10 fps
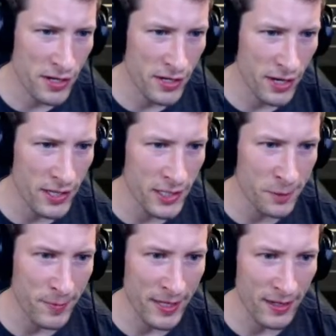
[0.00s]

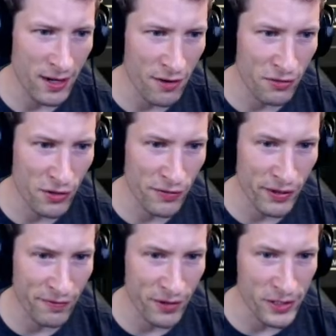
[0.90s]
gunsmith and hover over our
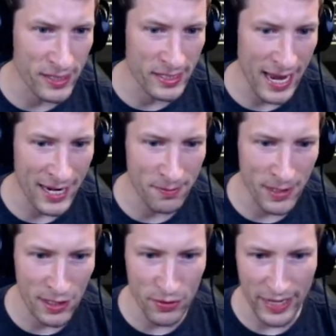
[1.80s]
first
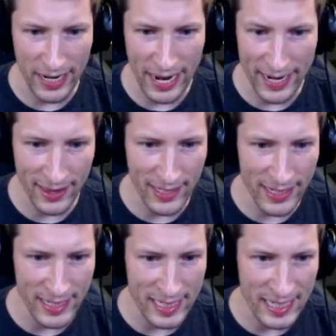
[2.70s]
attachment, you can hit
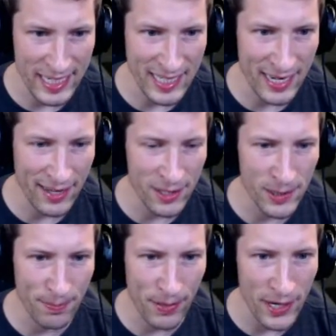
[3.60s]
the details
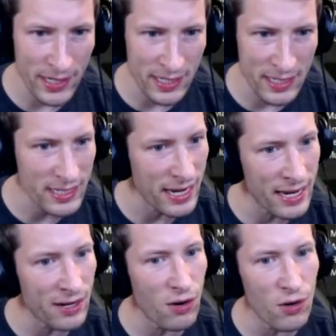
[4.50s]
button to
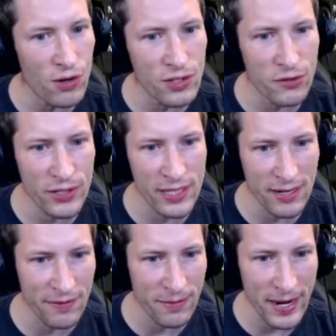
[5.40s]
get all sorts of
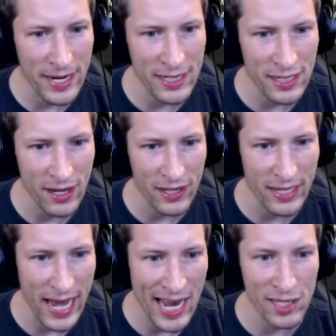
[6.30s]
information on the
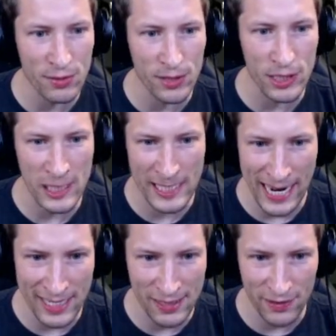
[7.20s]
actual
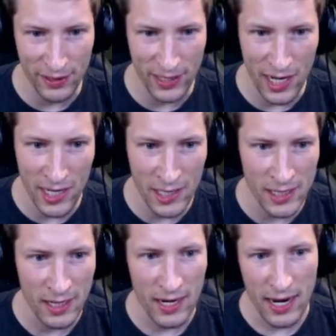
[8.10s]
stats of your guns.
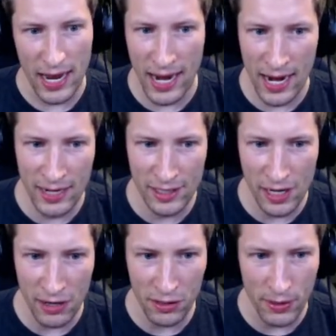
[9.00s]
And
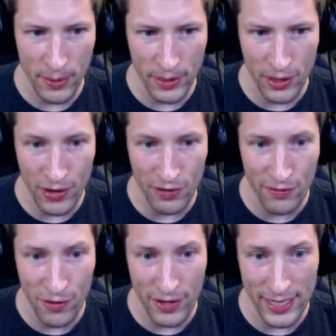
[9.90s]
generally what we're going
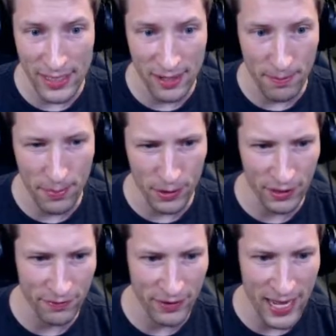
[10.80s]
for is
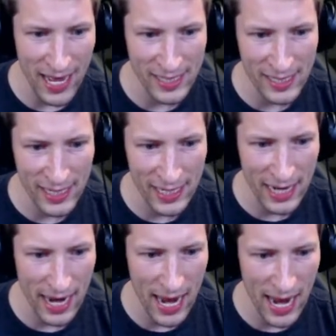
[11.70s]
bullet
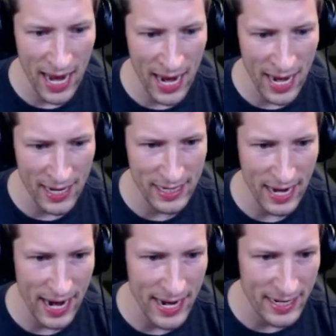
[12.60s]
velocity and
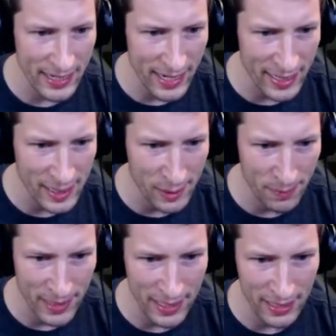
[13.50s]
ADS
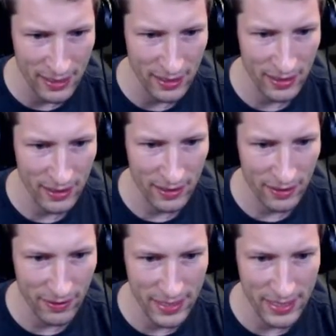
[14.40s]
speed
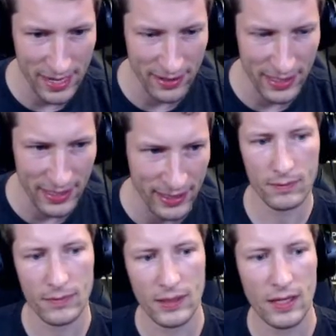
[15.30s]
right down here.
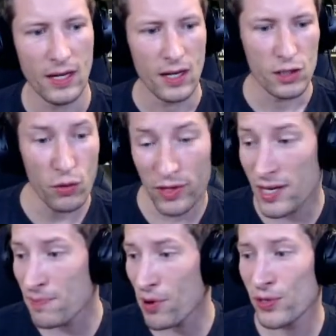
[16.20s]
So
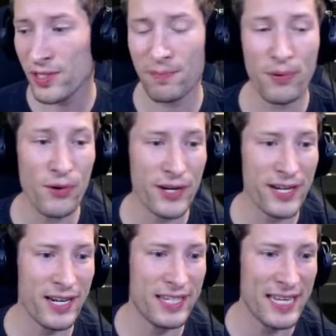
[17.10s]
the most
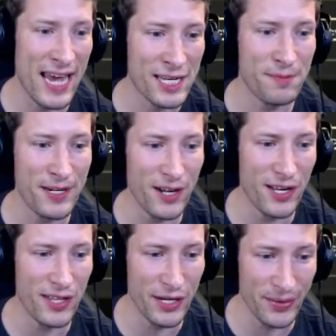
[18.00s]
important attachment
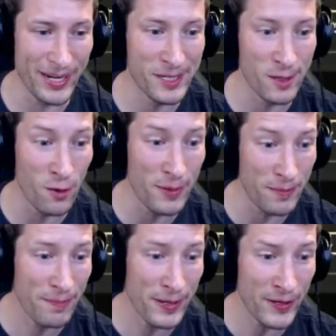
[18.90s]
on the quick
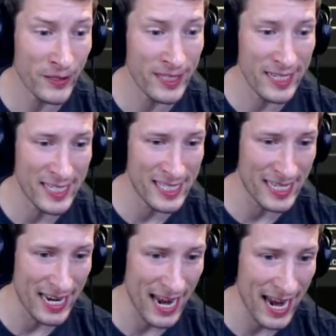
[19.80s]
scoping build is
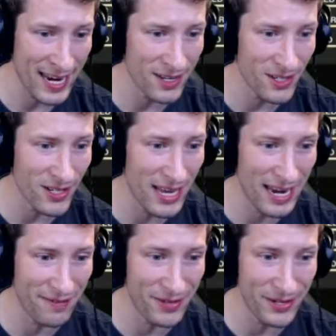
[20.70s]
the handle, and
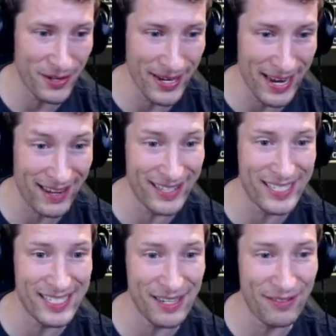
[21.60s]
if you go down,
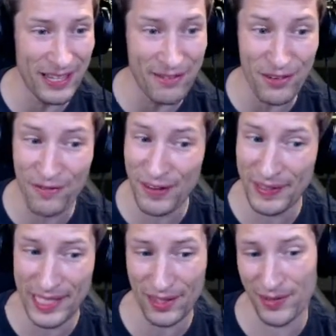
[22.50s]
this is a level
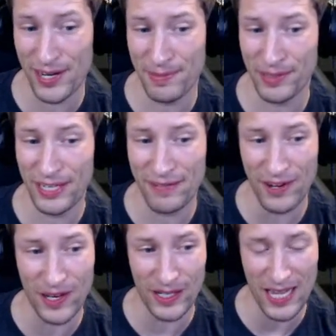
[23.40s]
53, I believe,
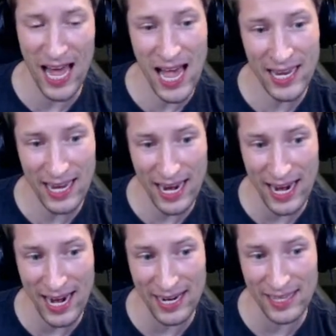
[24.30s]
unlock,
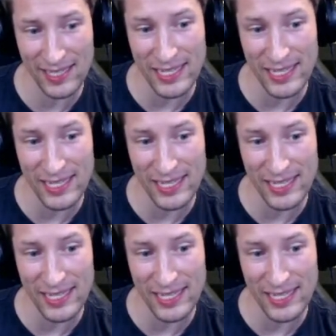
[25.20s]
and this is the